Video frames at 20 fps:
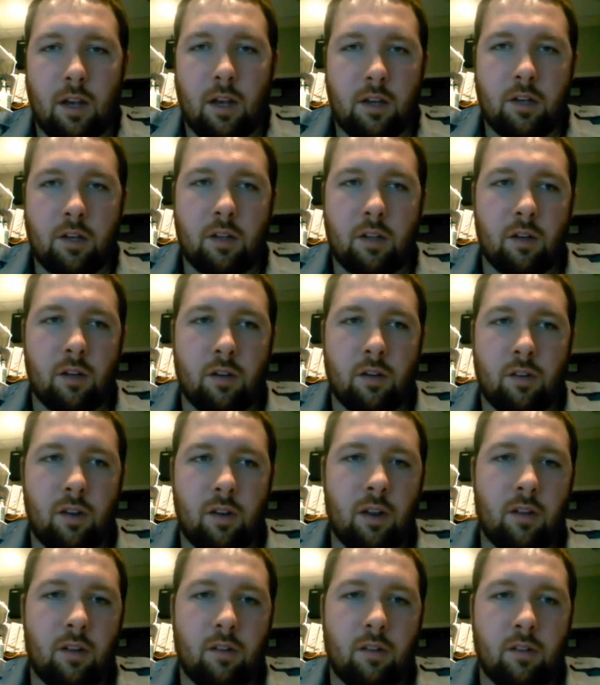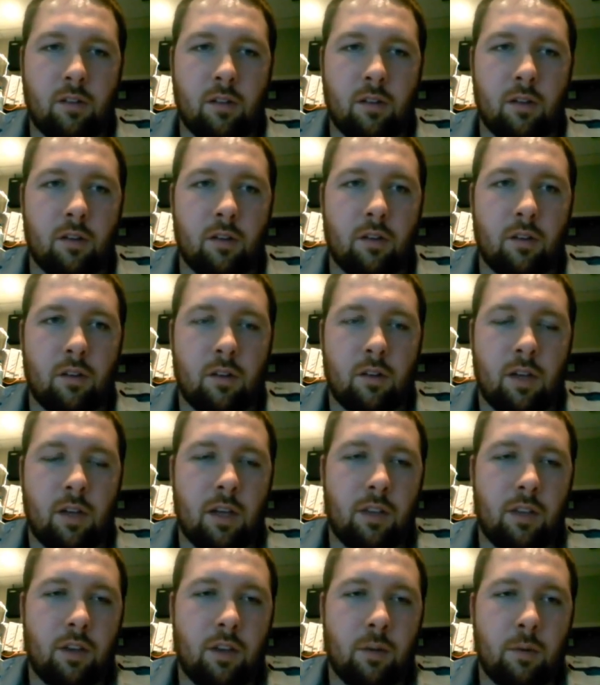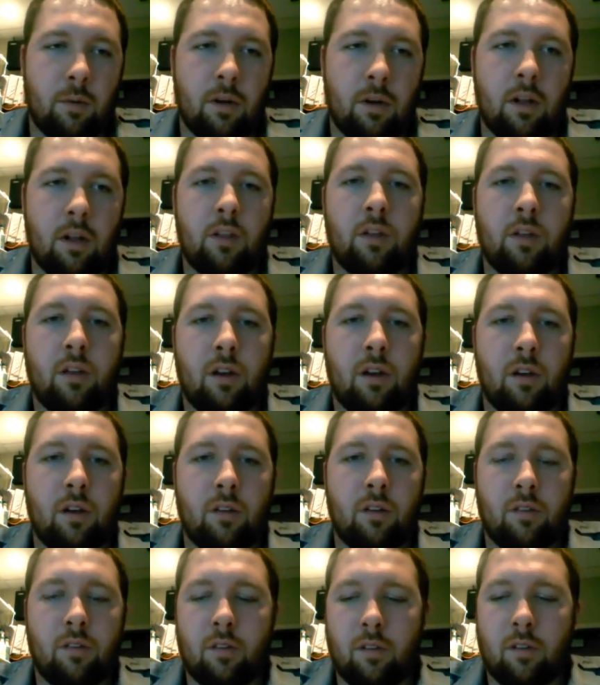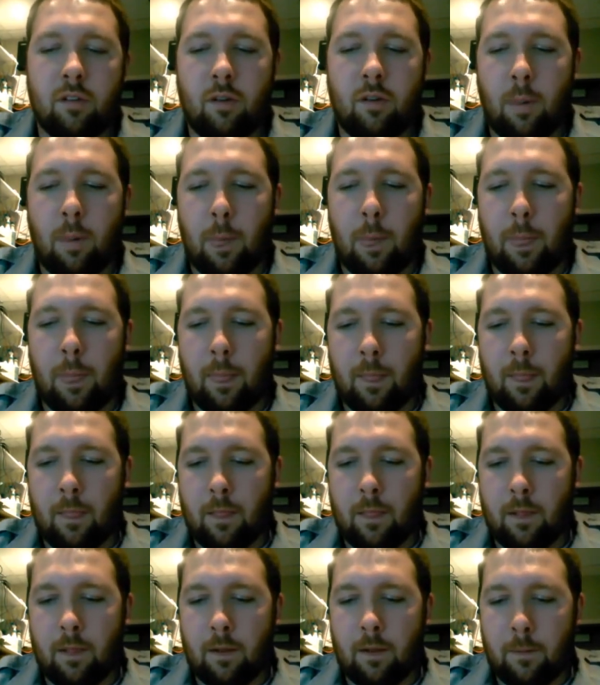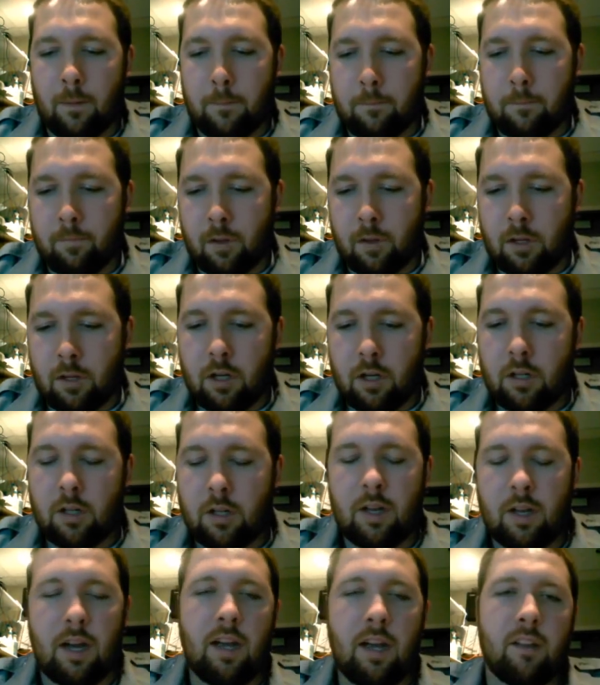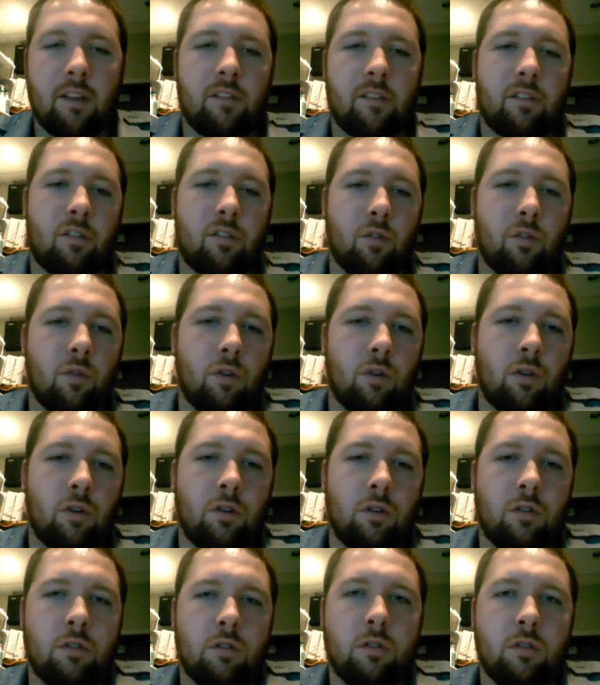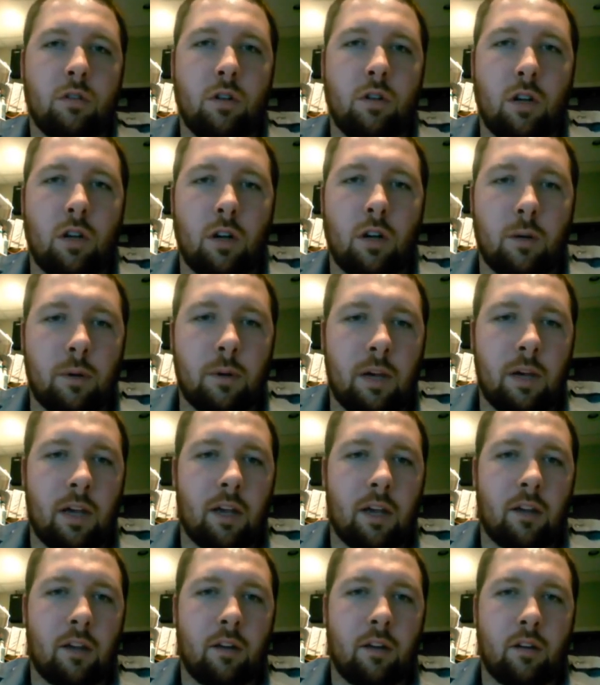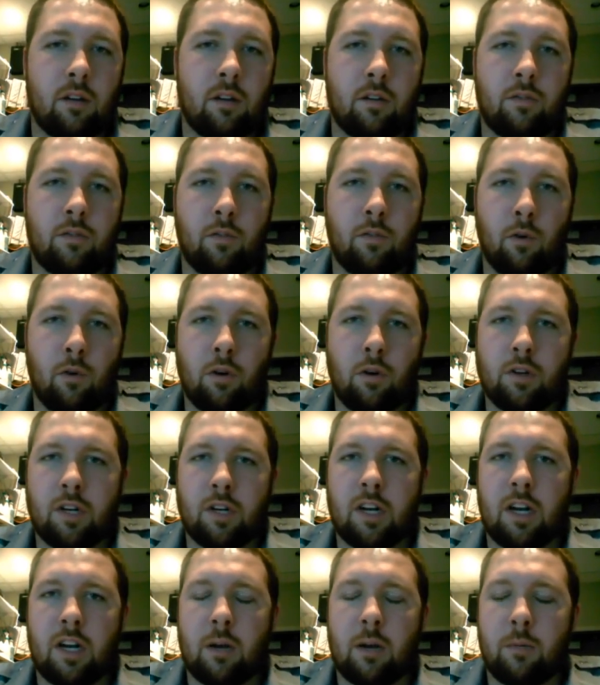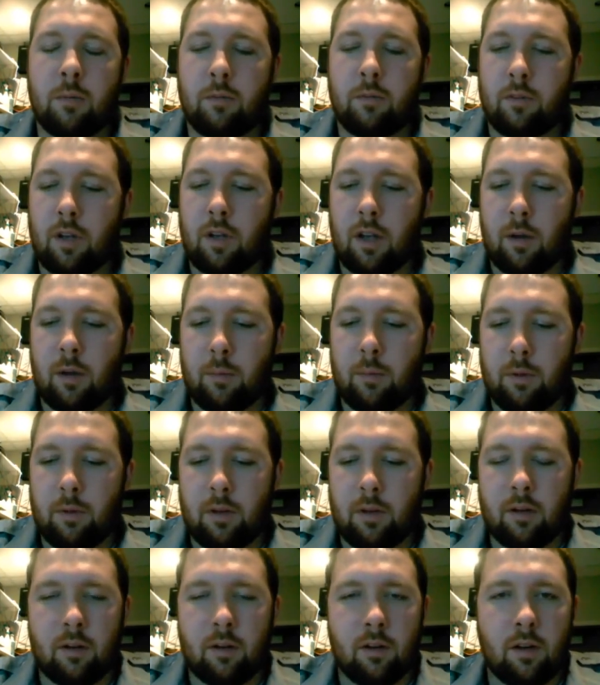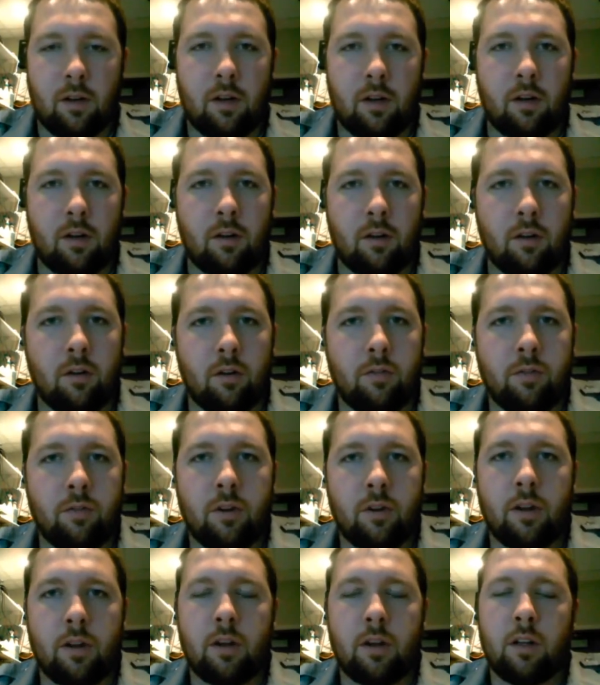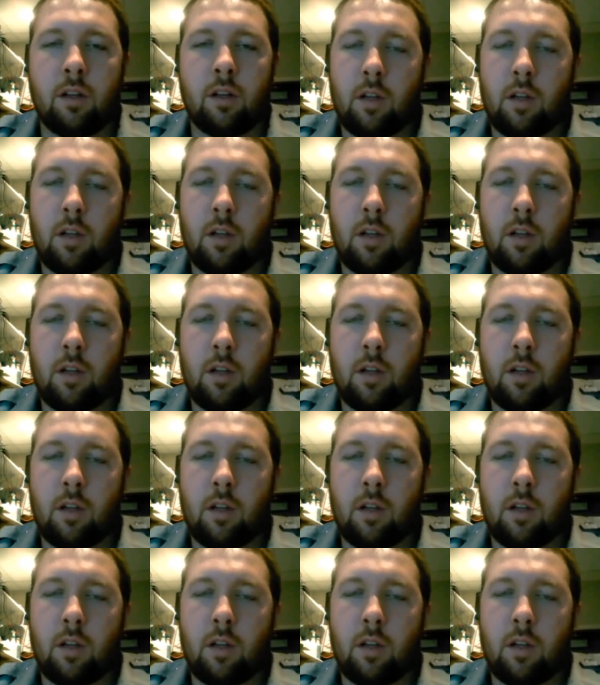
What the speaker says: edge of their seats and can't think about anything else. And luckily I had school, I had four jobs, I had a girlfriend.